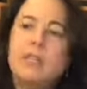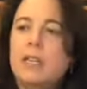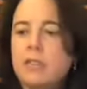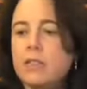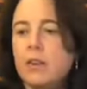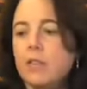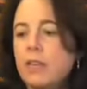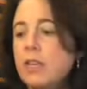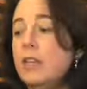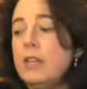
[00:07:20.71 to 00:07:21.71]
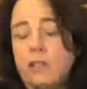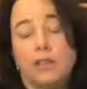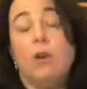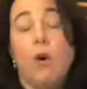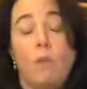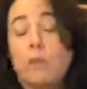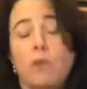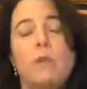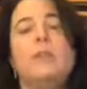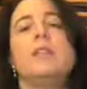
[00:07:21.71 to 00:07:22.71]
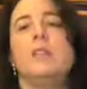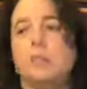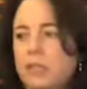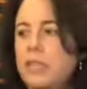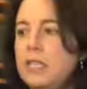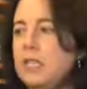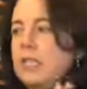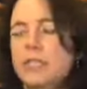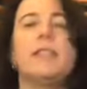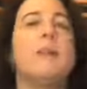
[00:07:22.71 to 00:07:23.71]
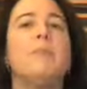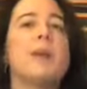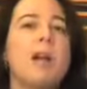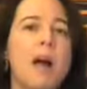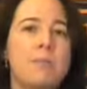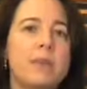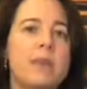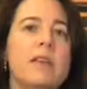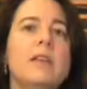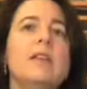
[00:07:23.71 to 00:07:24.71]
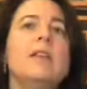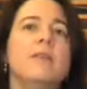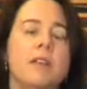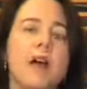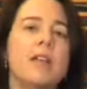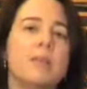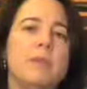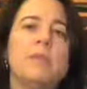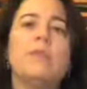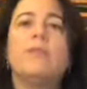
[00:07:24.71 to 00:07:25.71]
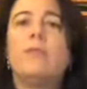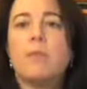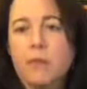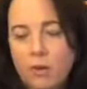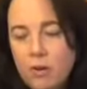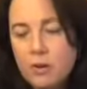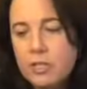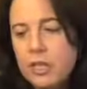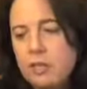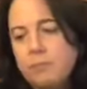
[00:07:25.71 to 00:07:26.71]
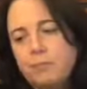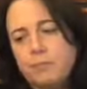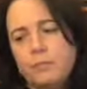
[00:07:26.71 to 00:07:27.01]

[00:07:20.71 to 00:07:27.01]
In eDiscovery, it's almost always a completely separate copy of the documents from their origin.